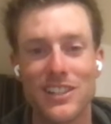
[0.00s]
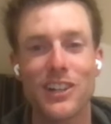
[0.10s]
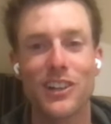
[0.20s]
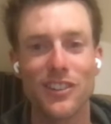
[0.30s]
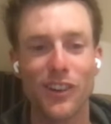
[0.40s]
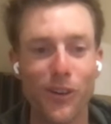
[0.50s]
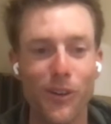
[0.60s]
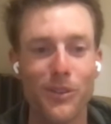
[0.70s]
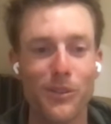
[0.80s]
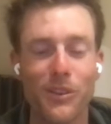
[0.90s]
got to
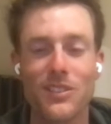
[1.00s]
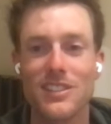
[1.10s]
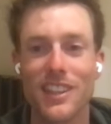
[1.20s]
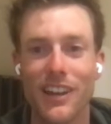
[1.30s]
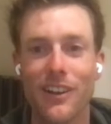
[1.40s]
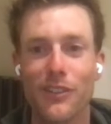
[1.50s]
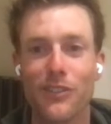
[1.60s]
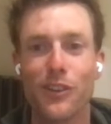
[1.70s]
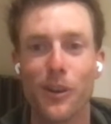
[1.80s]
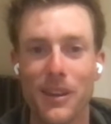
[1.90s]
hold was that of
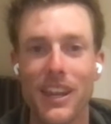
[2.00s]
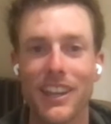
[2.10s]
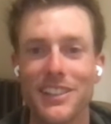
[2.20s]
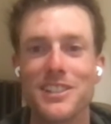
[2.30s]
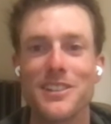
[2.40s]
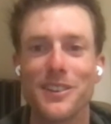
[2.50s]
Tom King's,